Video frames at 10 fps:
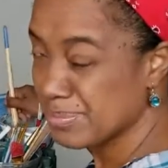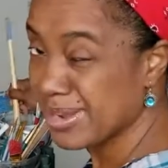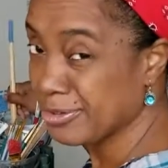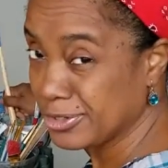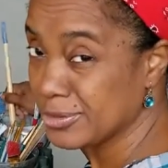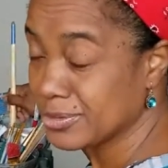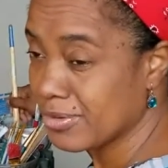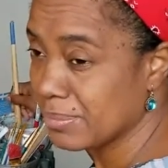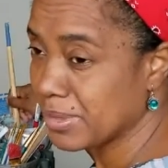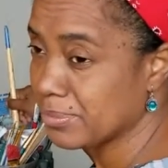better to use
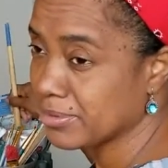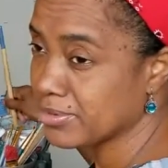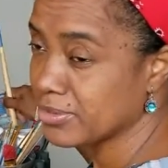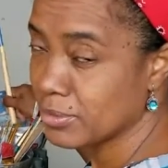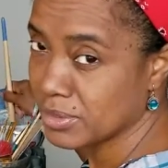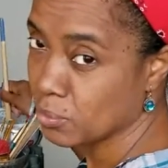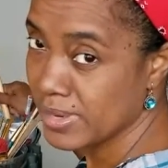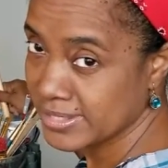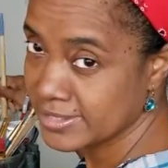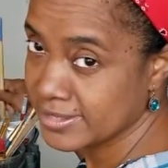scrap paper because you don't want to
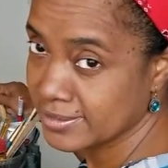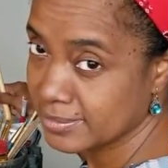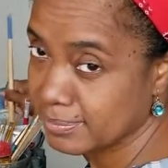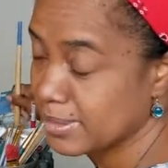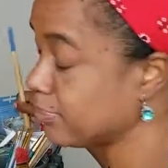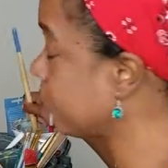waste paper.